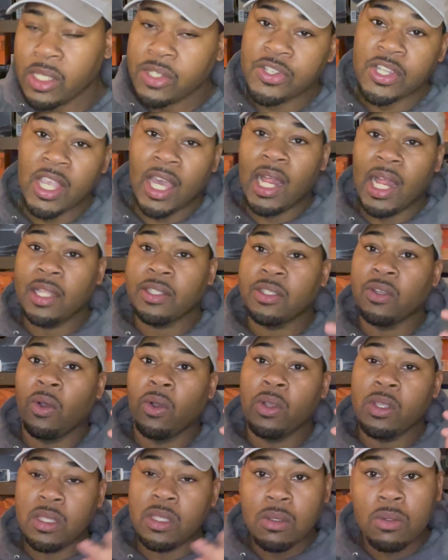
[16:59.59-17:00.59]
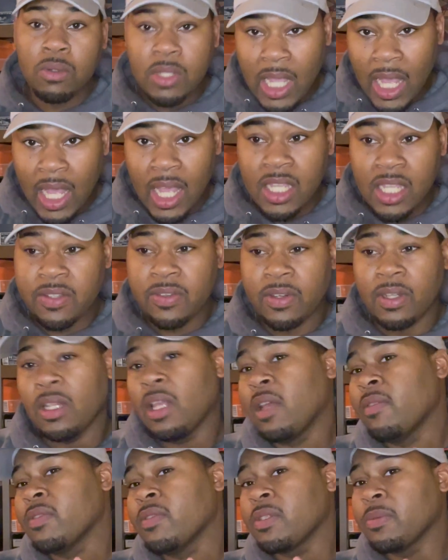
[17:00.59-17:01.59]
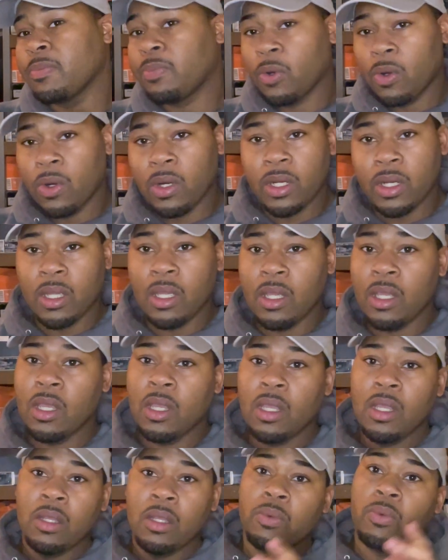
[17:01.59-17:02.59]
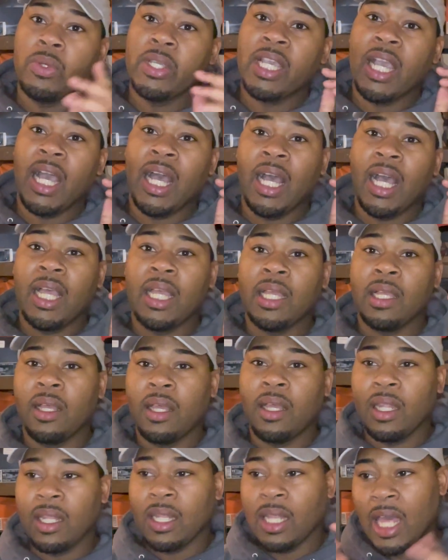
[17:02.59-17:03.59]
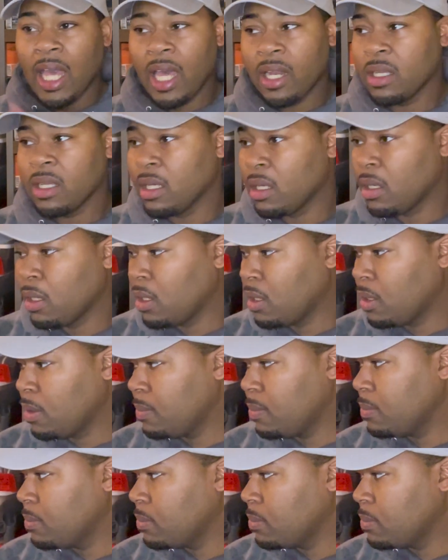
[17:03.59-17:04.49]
shout out to all you guys for the love and support. We got a lot of